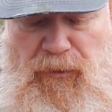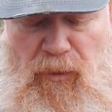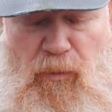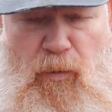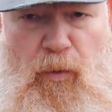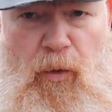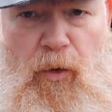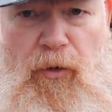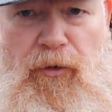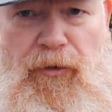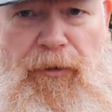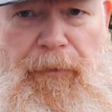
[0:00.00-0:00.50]

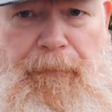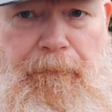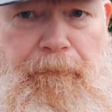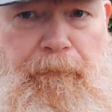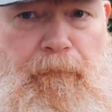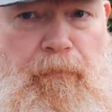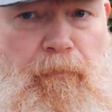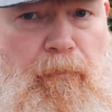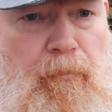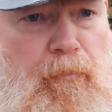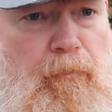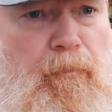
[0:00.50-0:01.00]
water,
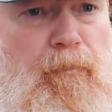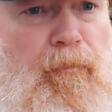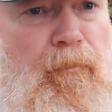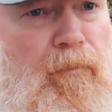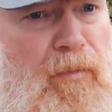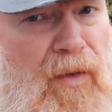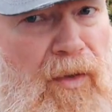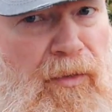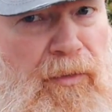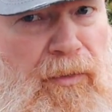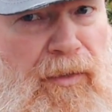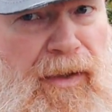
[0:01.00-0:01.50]

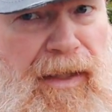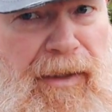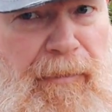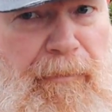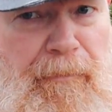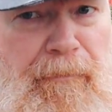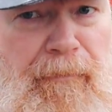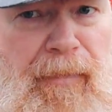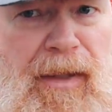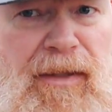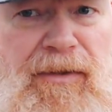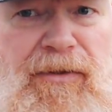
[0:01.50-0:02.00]
you get a
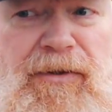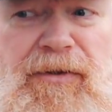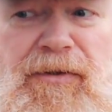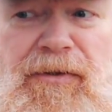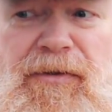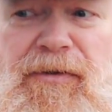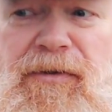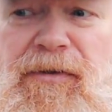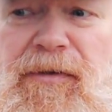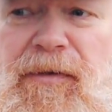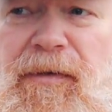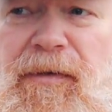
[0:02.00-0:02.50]
much